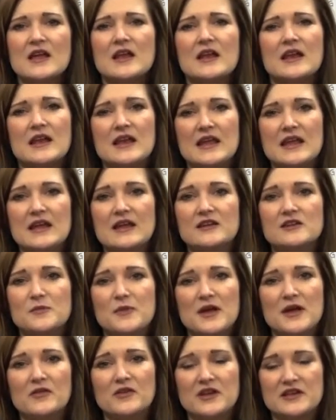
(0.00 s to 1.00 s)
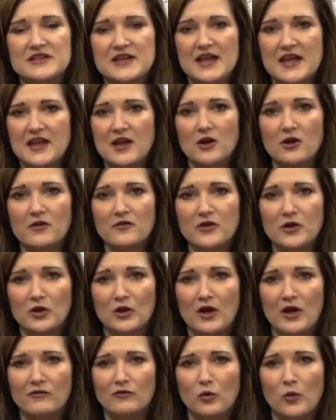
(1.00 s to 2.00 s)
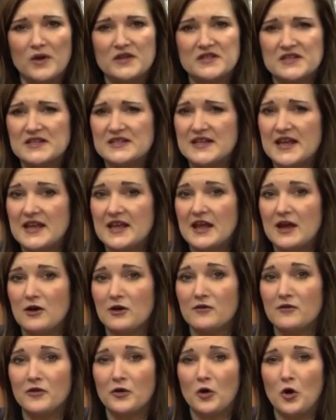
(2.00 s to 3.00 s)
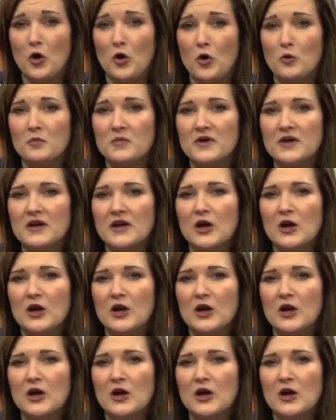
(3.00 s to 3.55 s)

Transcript: need to be able to take care of their loved ones and take care of their home,